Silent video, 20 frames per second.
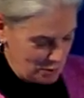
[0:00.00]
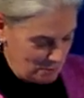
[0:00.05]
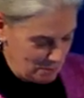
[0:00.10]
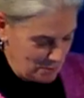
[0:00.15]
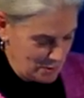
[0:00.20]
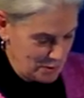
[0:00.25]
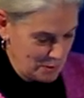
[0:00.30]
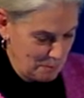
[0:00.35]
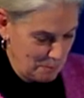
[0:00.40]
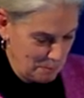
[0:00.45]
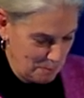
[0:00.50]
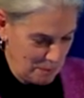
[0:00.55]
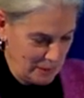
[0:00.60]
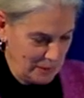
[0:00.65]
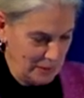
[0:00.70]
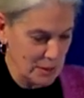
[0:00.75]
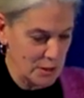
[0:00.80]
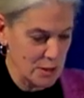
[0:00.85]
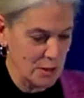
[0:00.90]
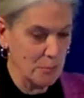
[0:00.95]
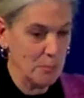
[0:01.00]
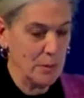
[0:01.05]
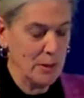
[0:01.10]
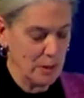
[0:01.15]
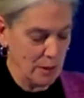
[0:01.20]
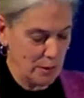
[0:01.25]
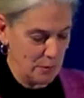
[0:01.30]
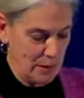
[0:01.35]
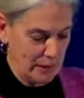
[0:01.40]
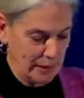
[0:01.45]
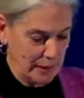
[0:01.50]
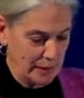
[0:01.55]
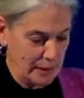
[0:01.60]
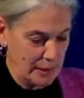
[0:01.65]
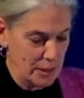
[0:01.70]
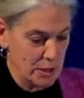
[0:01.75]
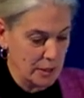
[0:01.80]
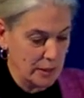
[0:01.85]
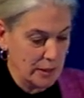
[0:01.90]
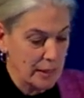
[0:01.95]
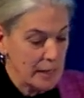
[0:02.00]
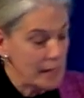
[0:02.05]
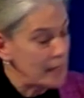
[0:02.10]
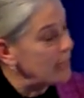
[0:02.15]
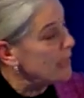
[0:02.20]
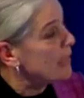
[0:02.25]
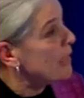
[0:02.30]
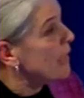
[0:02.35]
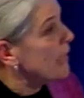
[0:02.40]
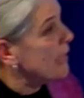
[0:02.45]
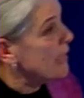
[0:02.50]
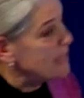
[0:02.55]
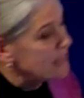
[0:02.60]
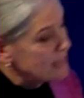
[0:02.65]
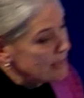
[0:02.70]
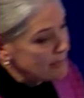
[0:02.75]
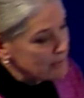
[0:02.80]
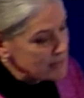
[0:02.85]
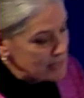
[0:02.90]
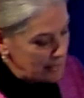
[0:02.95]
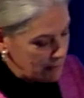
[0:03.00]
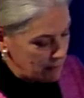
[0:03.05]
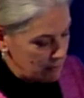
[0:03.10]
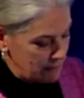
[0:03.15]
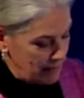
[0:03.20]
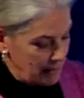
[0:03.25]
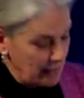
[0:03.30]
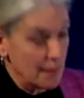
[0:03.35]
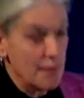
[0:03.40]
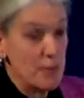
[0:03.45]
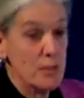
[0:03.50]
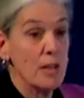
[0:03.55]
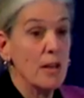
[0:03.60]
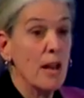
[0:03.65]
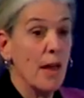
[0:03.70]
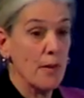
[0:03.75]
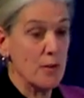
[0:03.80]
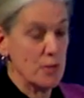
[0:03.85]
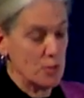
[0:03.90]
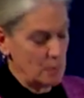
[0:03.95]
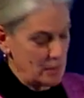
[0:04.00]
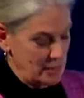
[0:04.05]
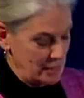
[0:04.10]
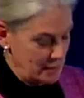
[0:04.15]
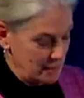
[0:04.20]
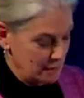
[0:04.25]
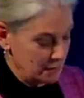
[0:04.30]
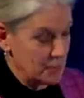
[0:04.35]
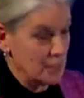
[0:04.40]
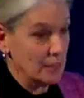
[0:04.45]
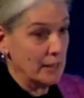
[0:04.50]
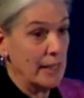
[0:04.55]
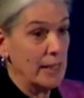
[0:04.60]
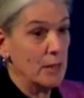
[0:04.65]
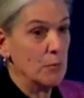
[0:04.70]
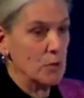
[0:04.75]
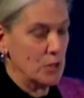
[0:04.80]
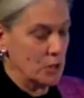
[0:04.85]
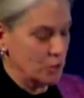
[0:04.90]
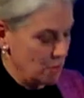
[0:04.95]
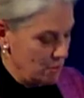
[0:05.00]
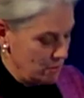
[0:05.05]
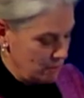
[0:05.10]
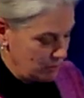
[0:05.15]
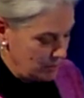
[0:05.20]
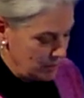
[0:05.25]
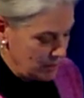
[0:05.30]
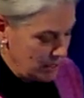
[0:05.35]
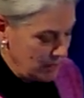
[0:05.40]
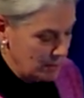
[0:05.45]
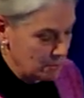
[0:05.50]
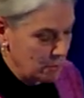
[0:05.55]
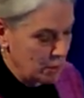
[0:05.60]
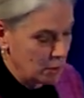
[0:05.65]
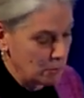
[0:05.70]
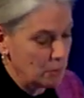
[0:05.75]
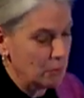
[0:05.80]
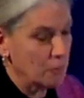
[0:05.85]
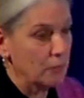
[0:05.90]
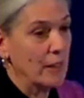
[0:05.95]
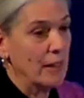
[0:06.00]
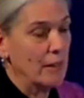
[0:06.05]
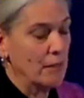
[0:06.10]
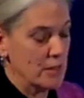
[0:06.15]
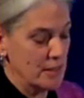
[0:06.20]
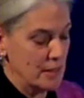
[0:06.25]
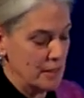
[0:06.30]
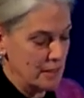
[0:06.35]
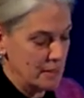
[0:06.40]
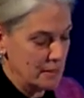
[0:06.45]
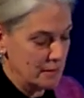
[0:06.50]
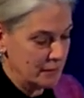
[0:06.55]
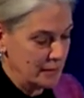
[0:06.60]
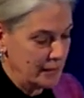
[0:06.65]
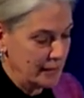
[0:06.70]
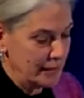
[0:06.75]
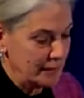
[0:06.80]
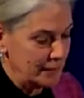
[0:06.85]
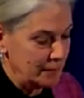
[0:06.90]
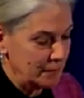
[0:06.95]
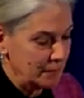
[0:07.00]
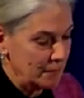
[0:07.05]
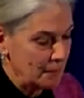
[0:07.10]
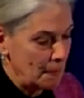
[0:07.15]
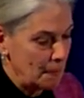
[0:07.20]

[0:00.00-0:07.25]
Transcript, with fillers: to, to pillage it beyond recognition, is in the sacred valley there's another species of solanum which grows, which has purple flowers and is a vine.